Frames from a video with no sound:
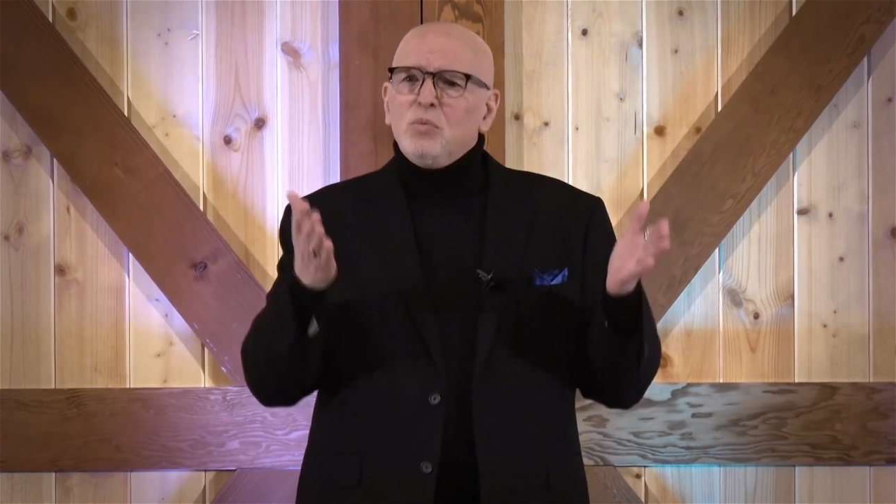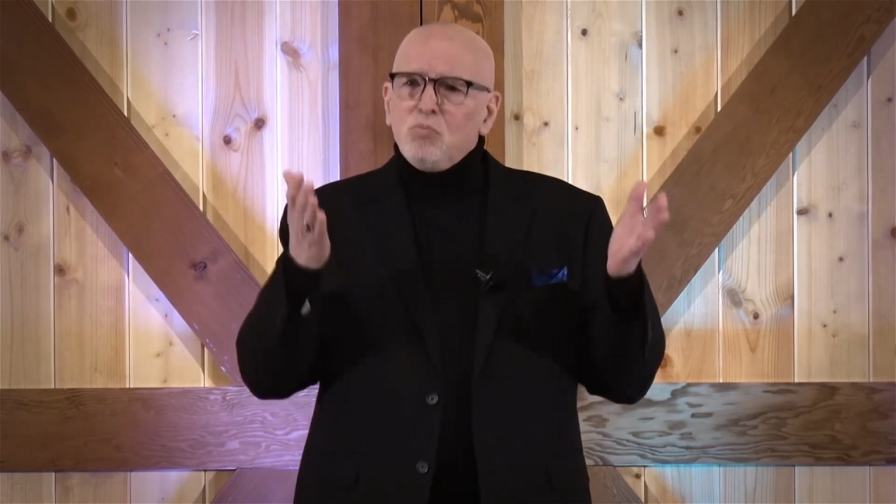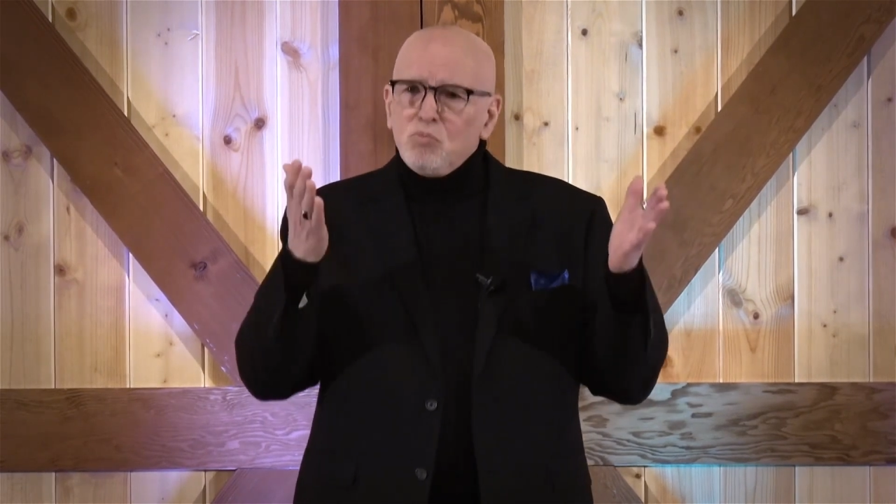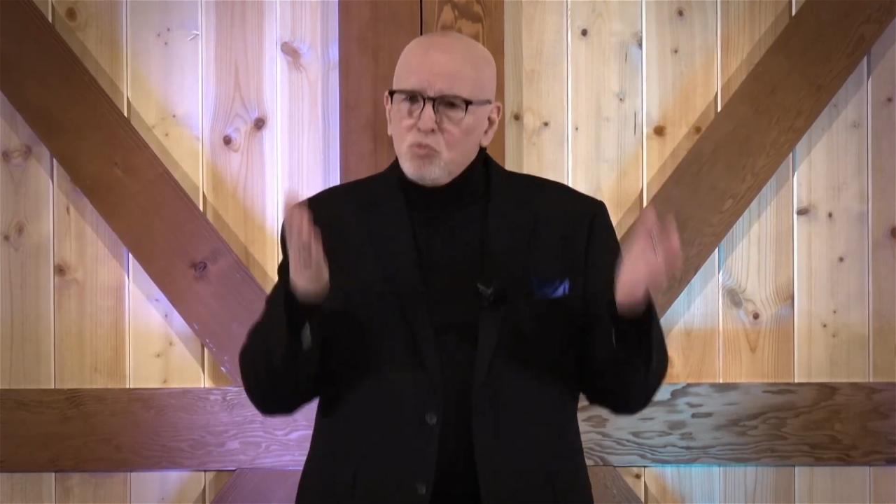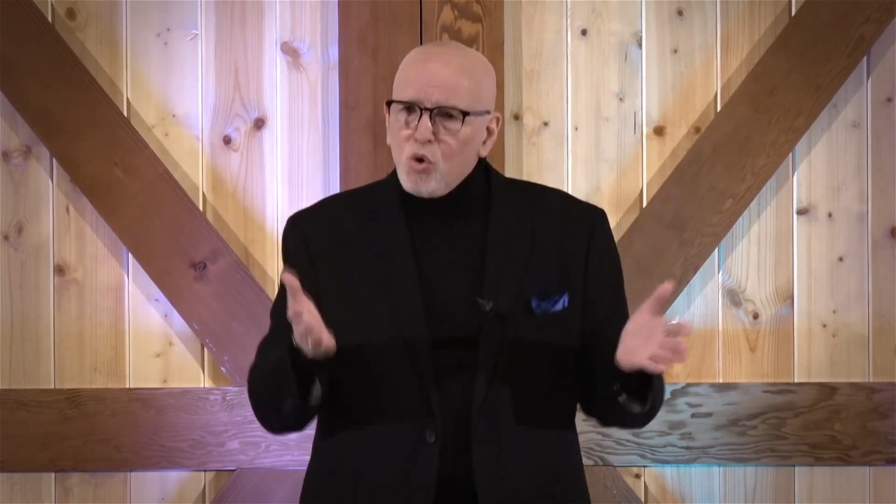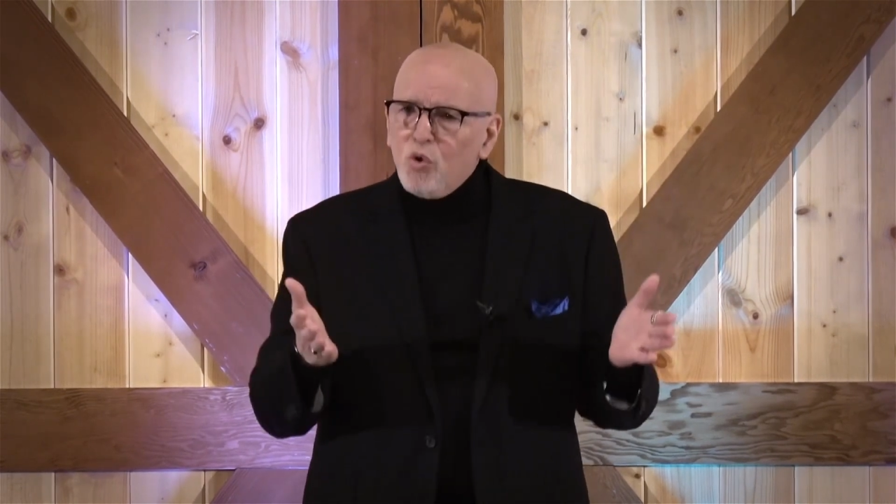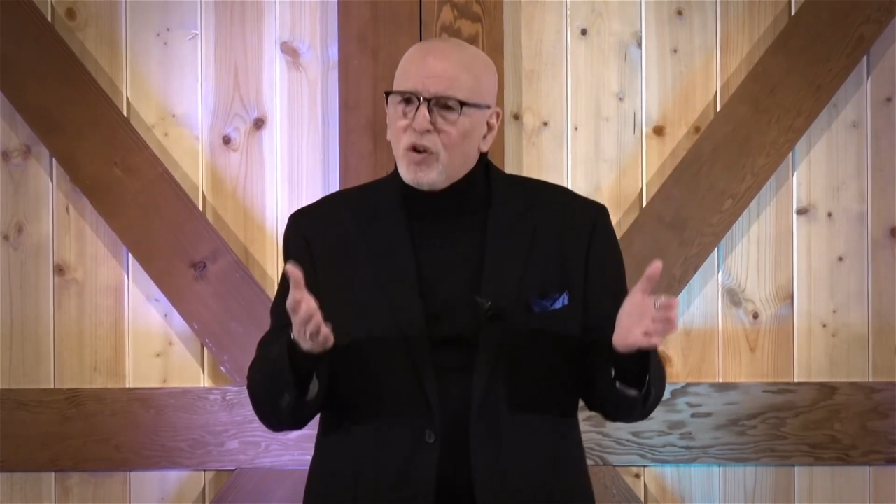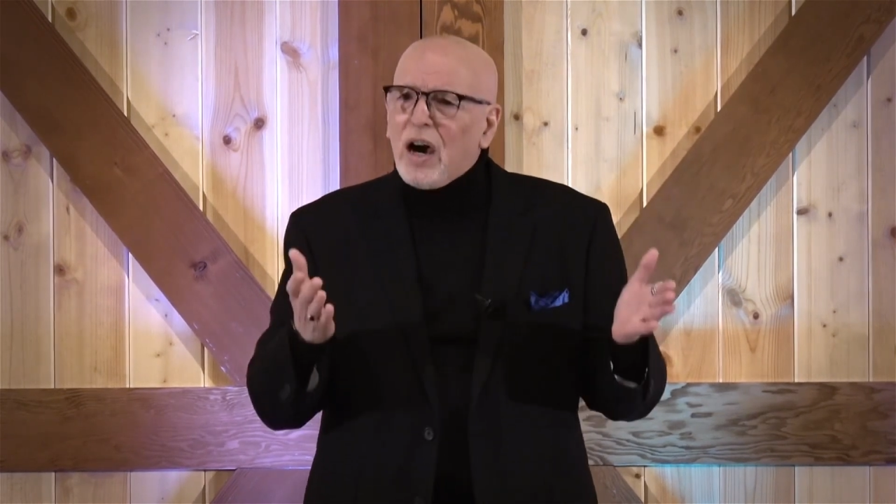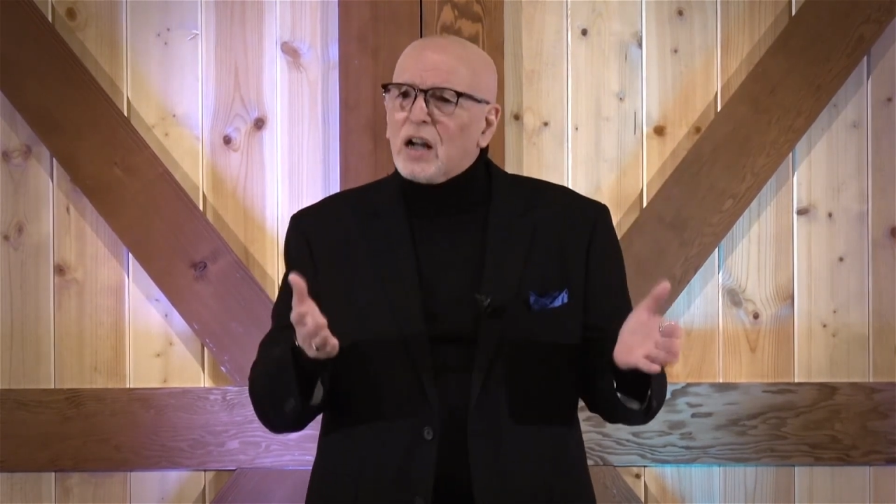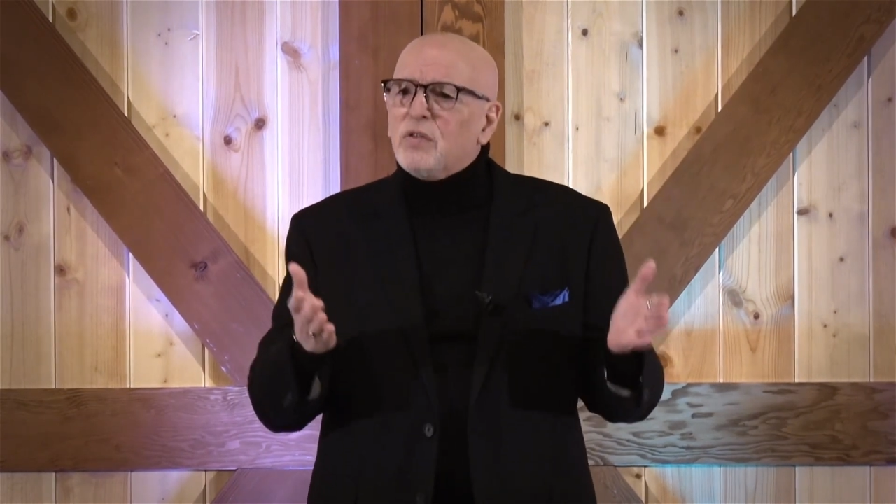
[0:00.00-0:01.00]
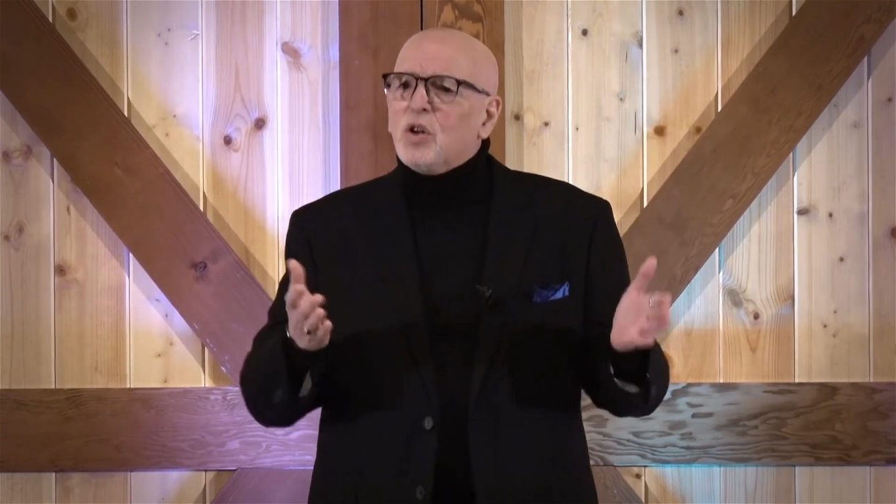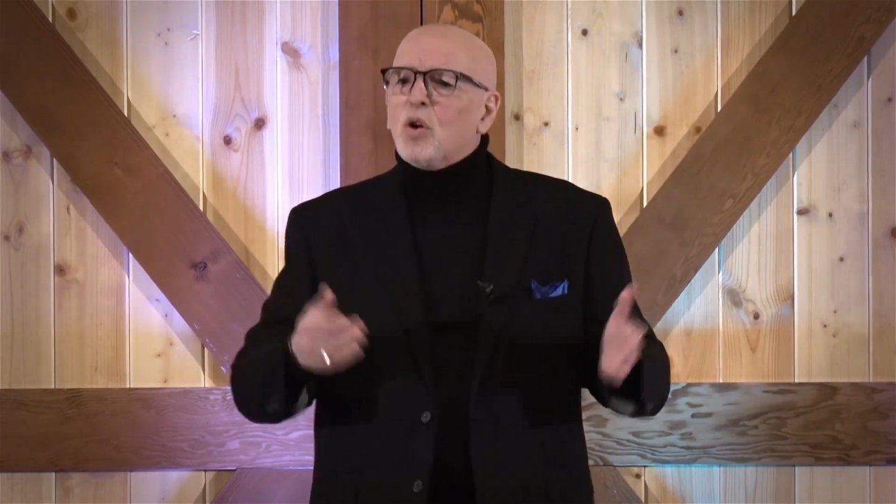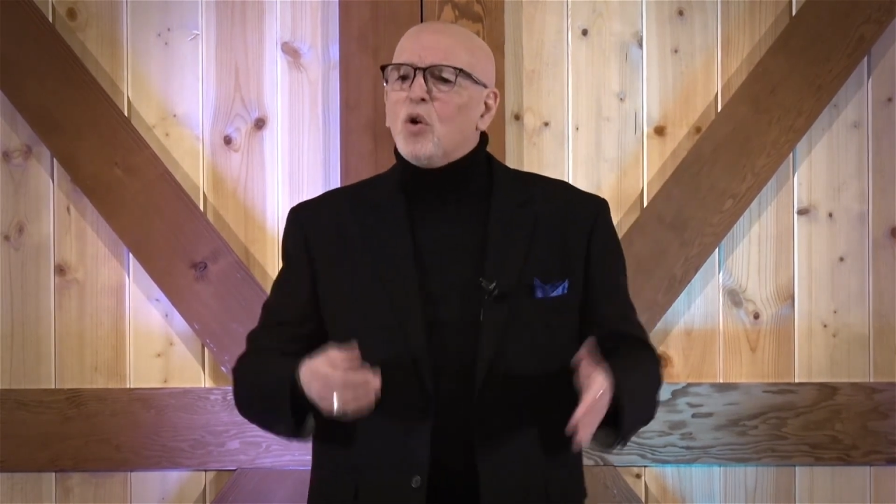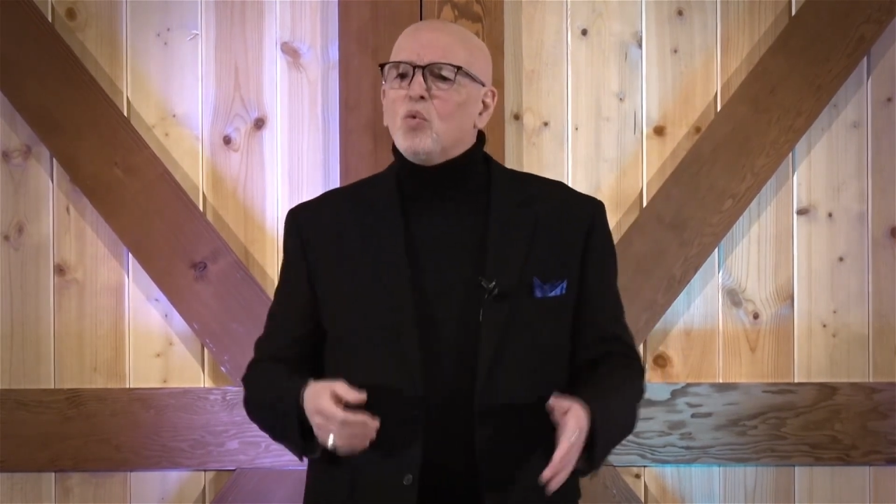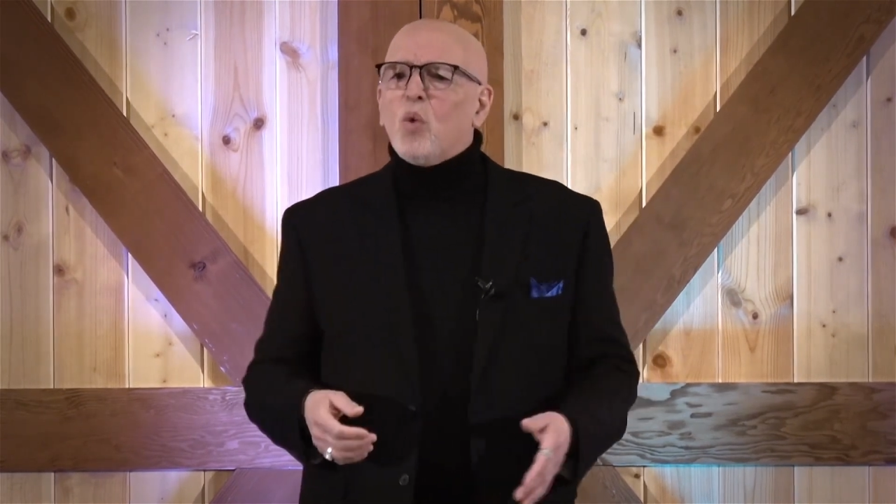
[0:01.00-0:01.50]
move out of your
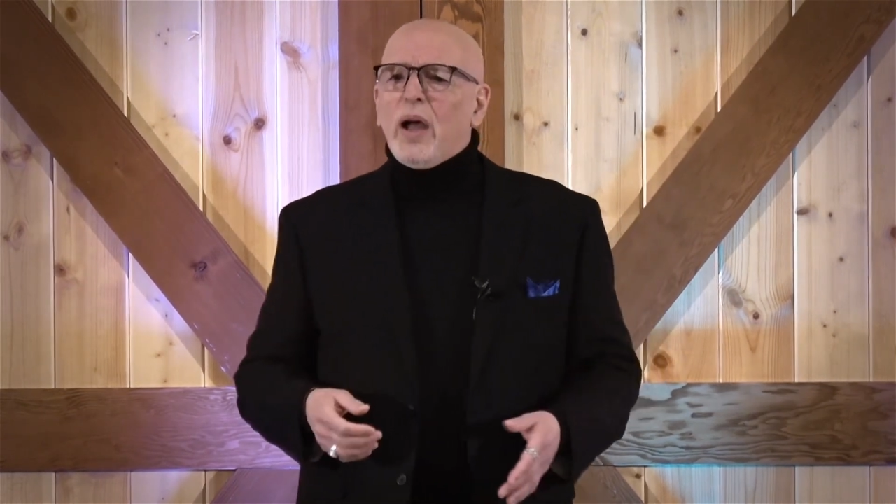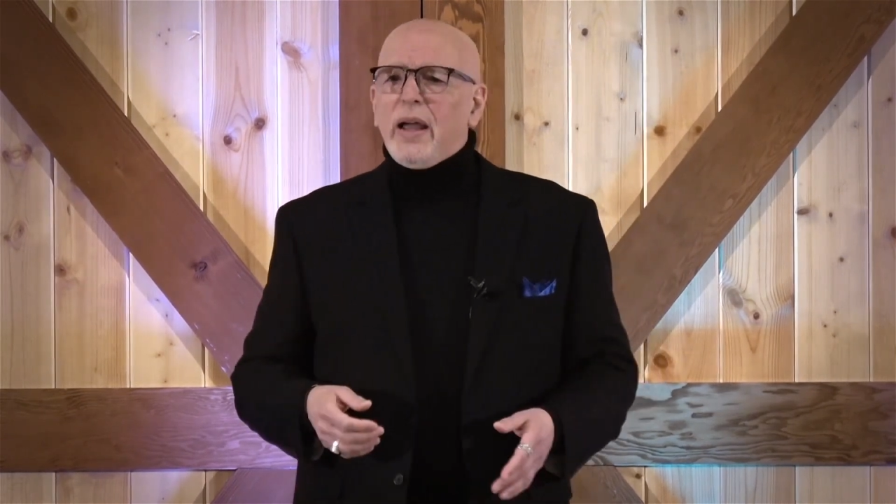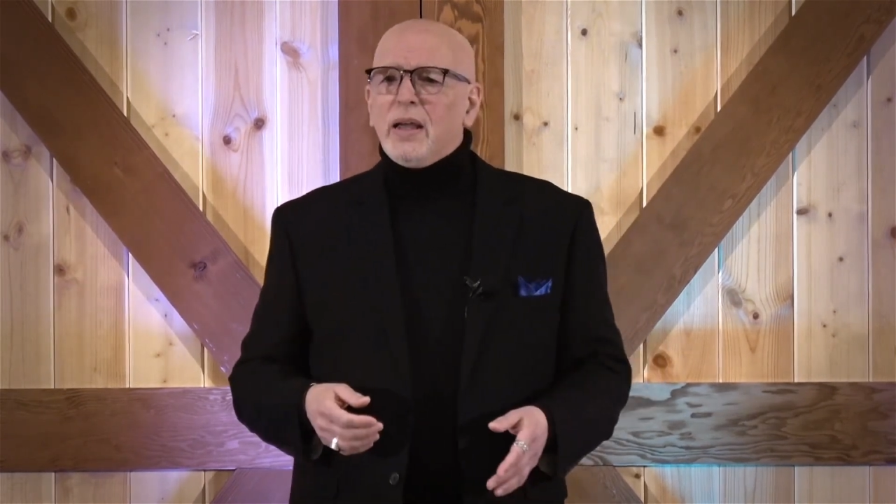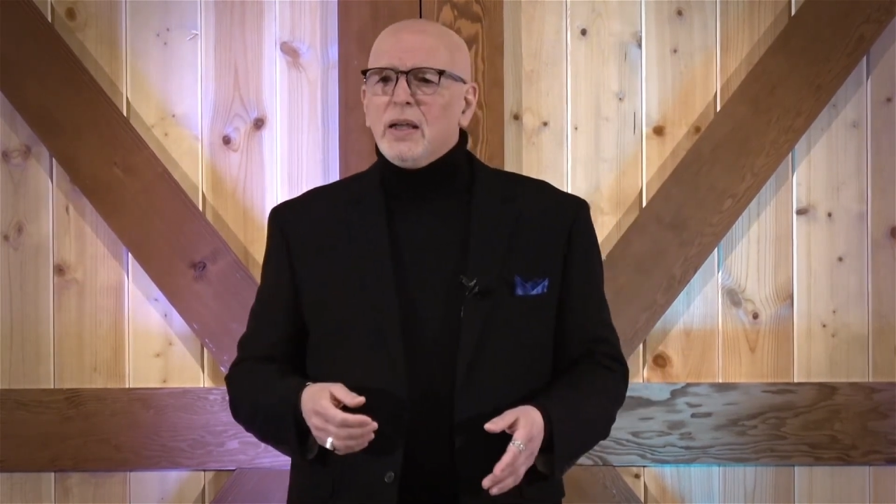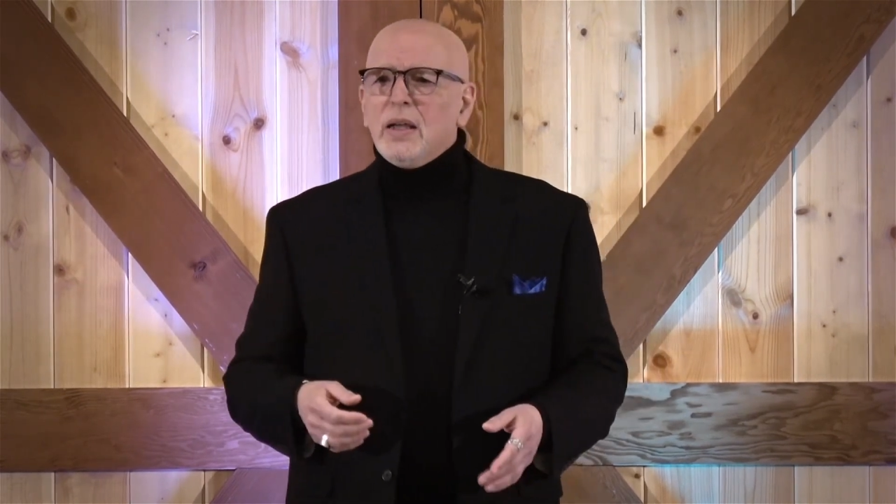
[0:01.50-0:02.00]
own way